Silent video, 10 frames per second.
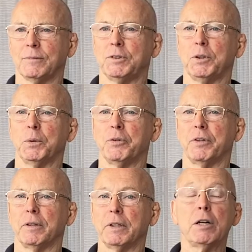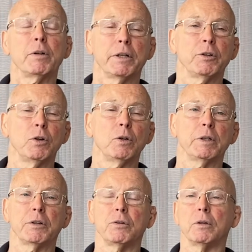She was literally the girl
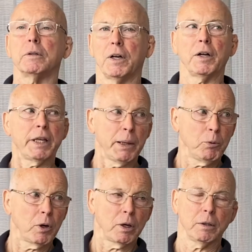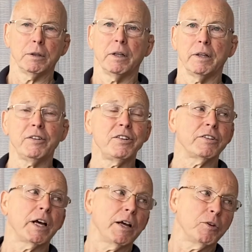next door on Cape Cod. This
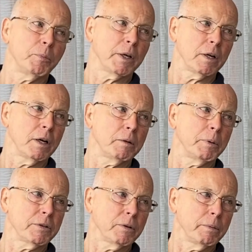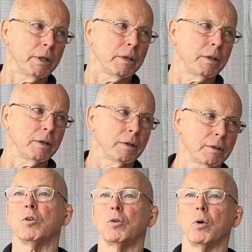is a guy who's making $100 a week. You know.
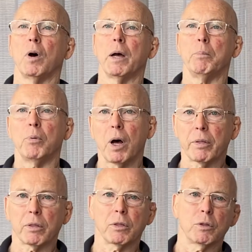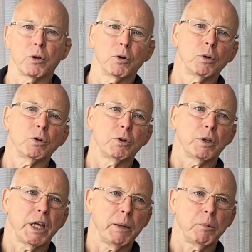So I brought the girl to
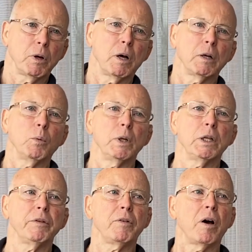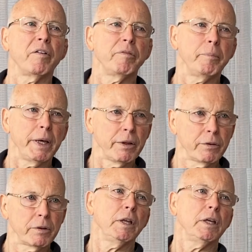Cape Cod. We lived off
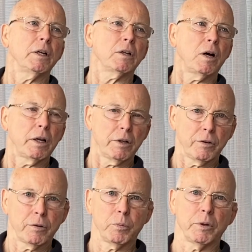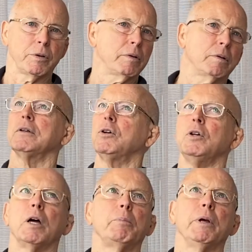base in a cottage, which I could
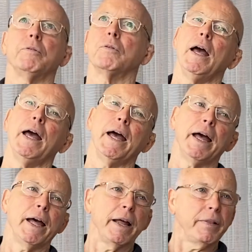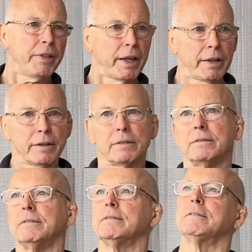not pay for. And then
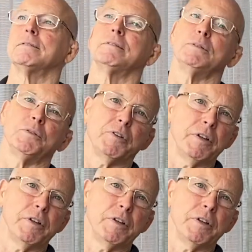it was